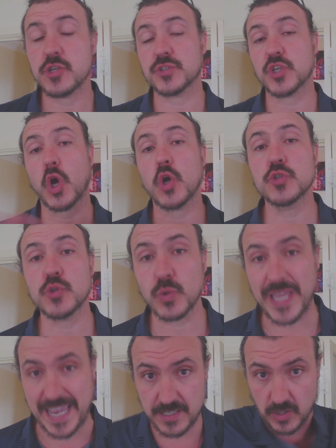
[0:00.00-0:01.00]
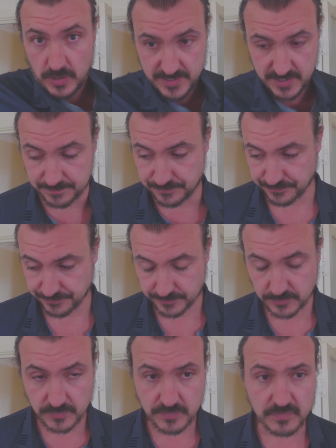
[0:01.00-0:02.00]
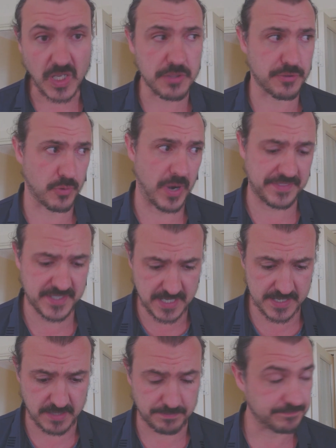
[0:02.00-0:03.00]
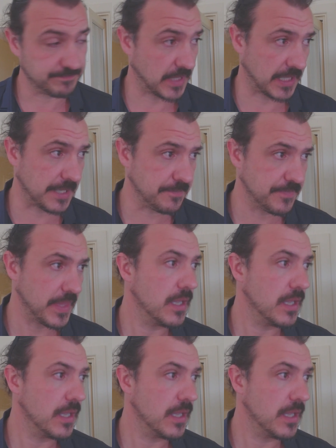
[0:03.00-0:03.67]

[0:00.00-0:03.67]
total head loss throughout the system, okay?